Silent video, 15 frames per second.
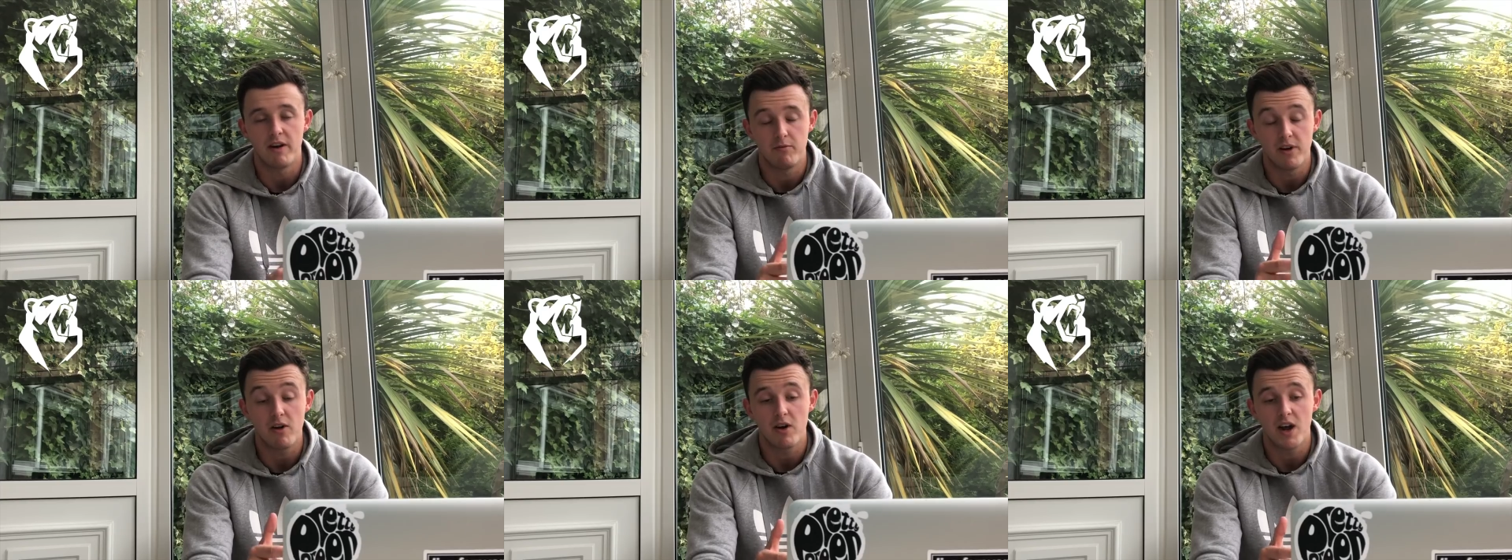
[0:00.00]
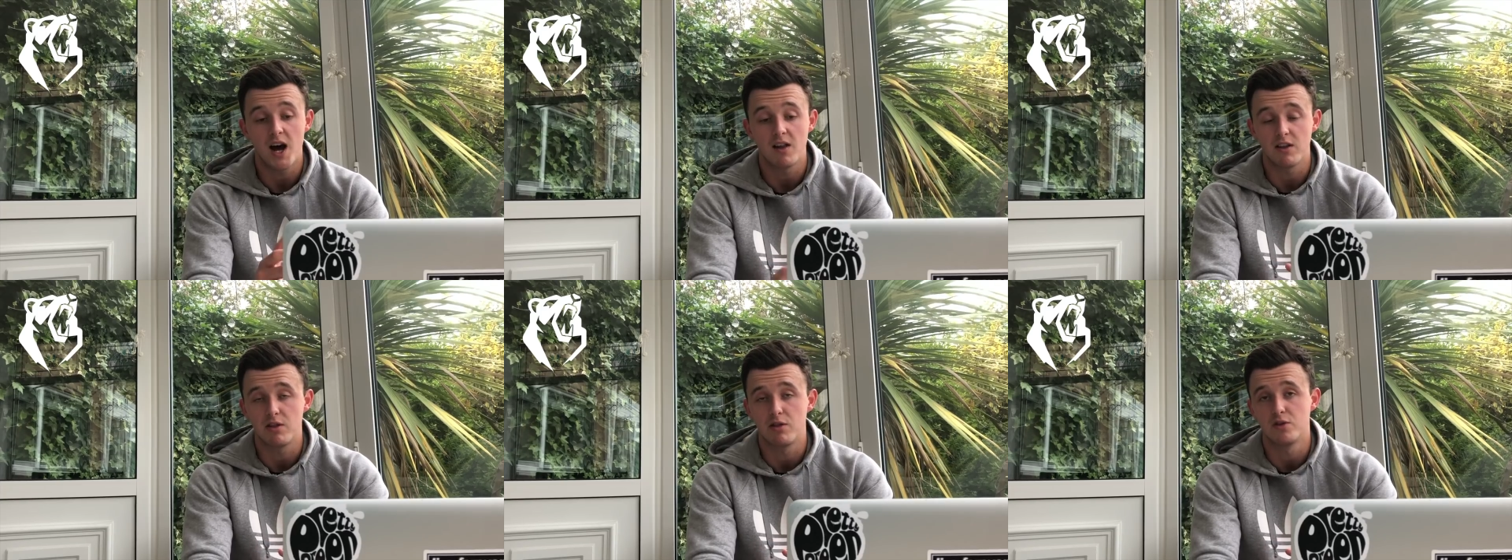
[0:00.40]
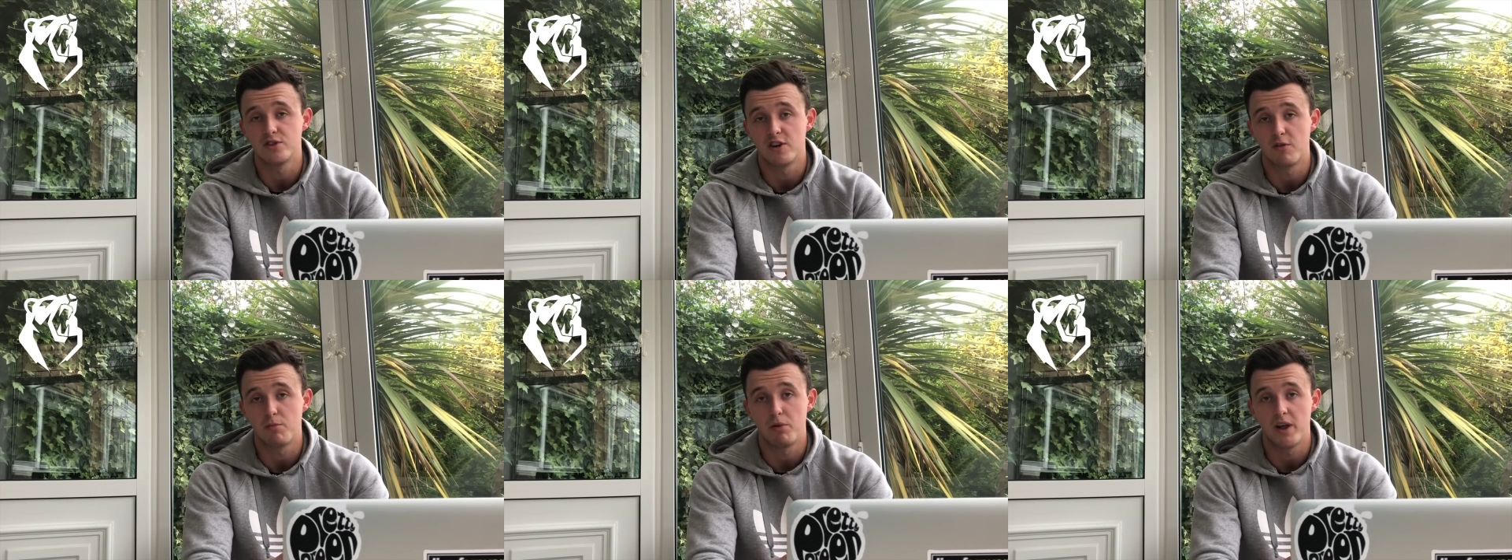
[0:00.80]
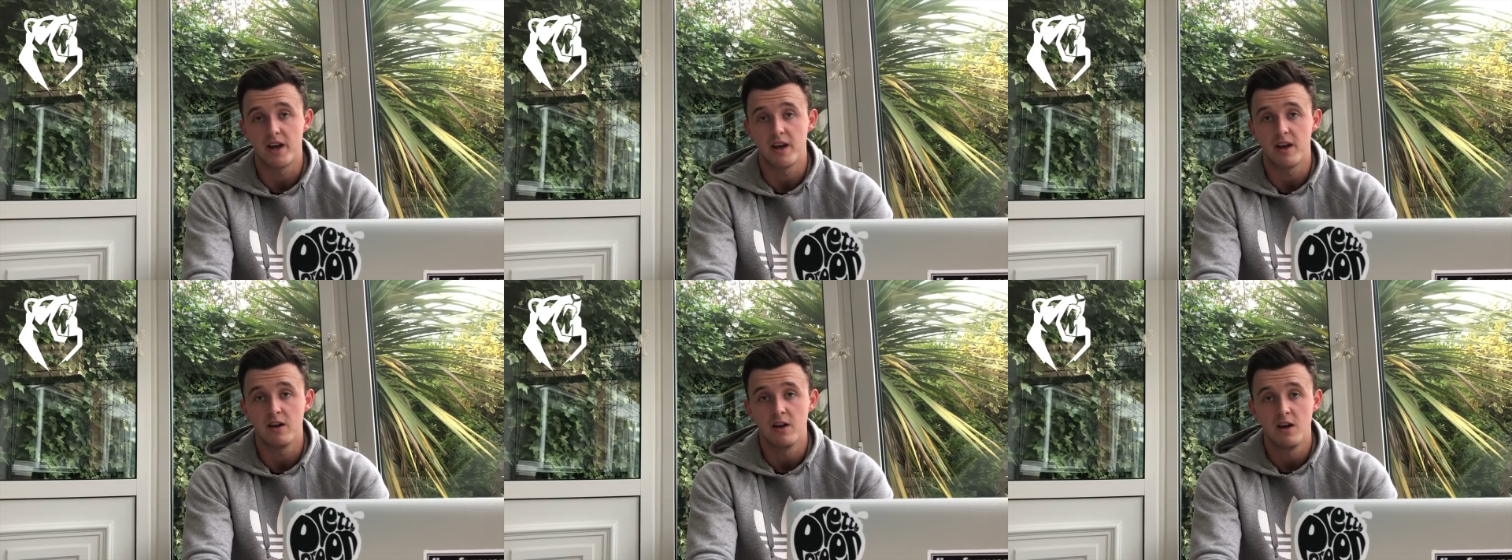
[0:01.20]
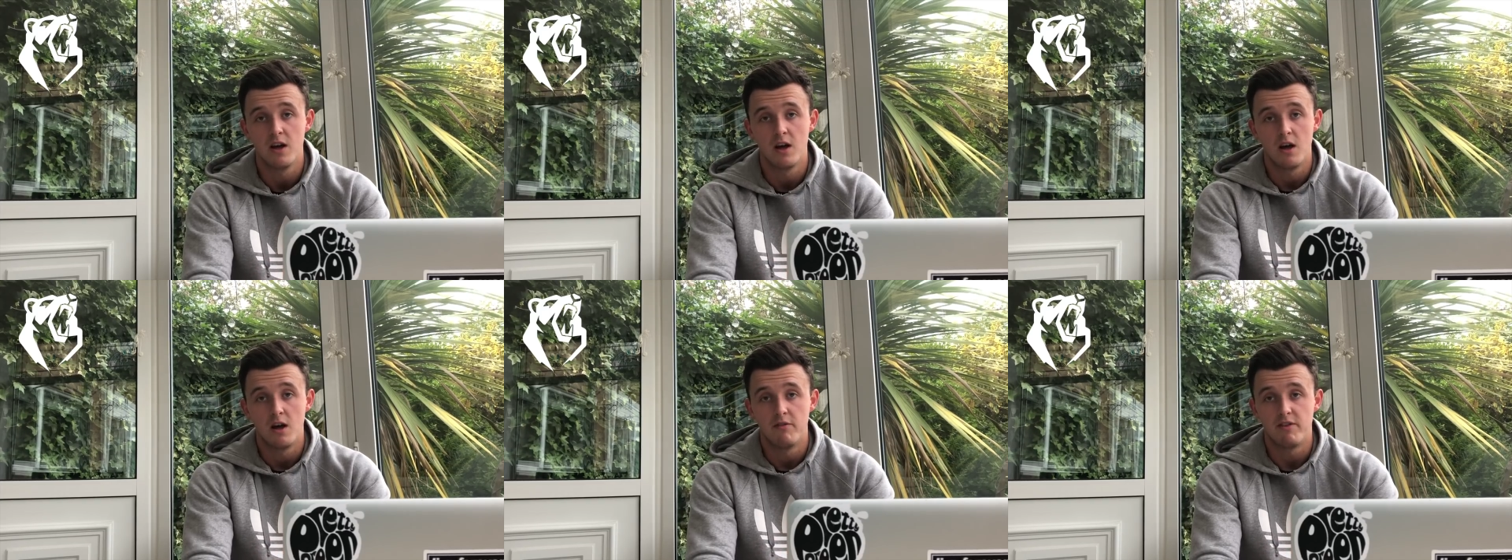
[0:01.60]
Very highly thought of player.
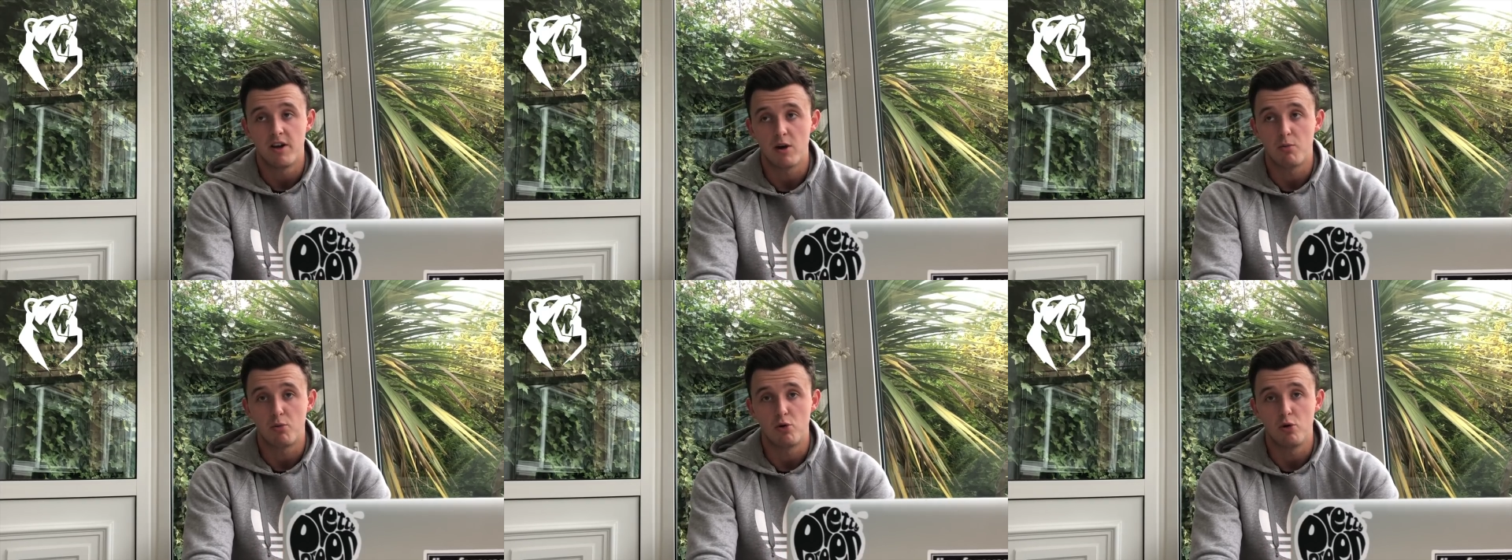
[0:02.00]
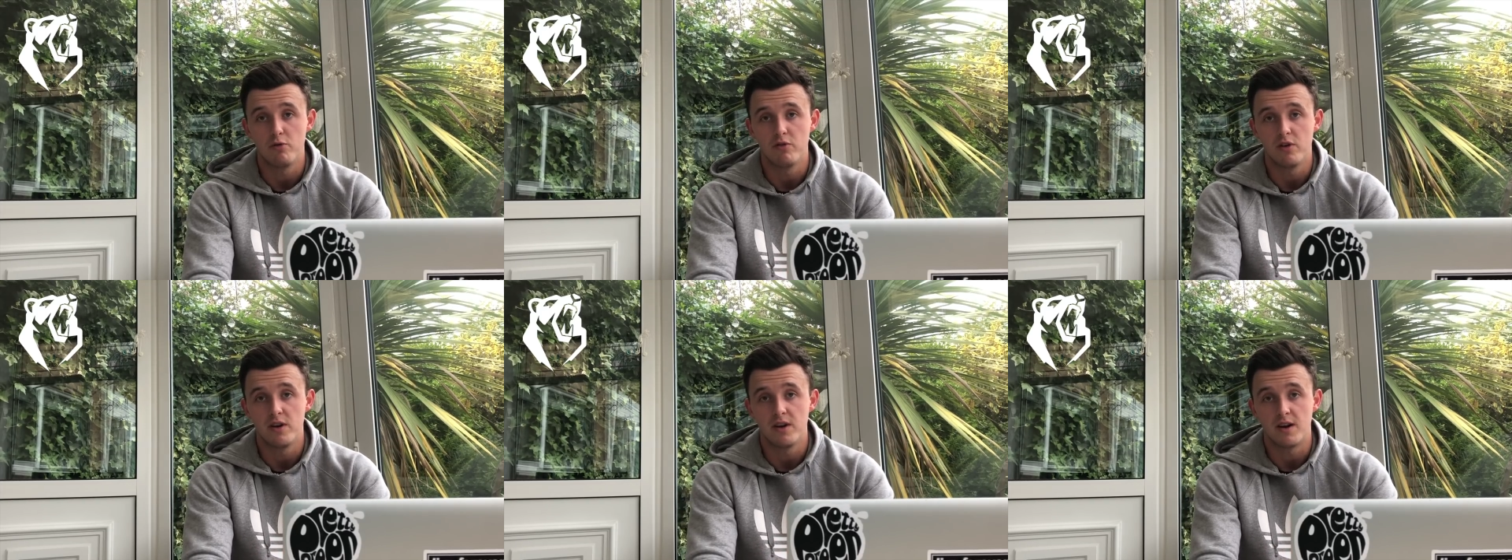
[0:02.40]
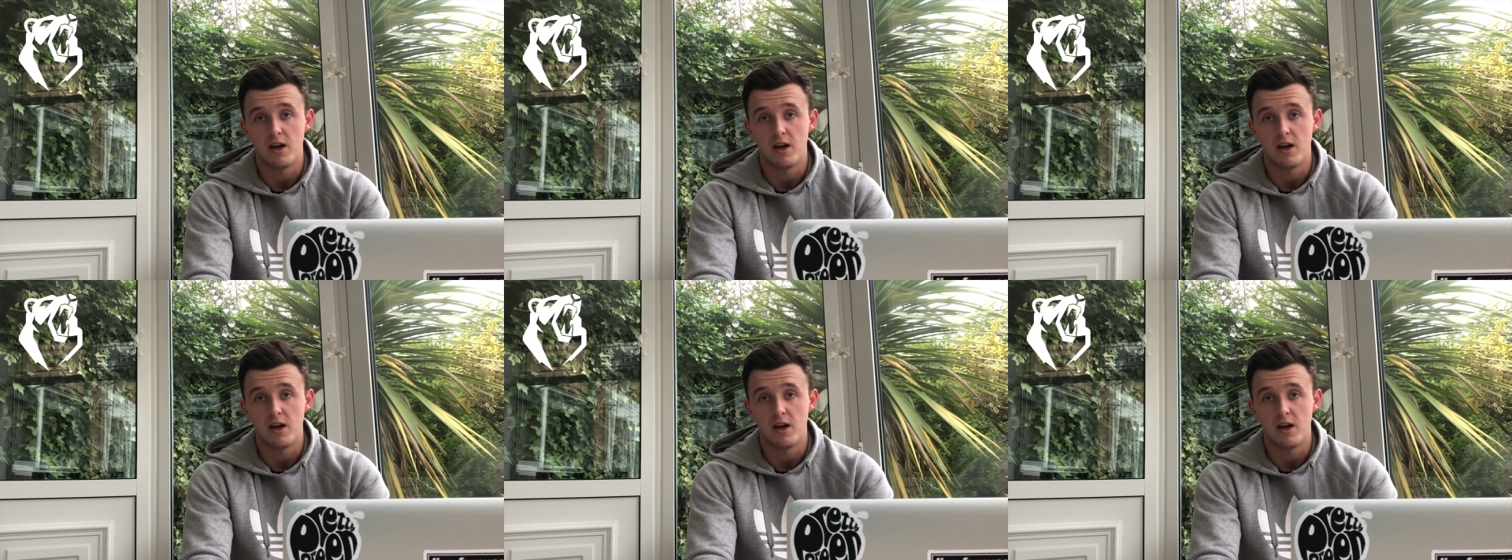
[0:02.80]
Very proven,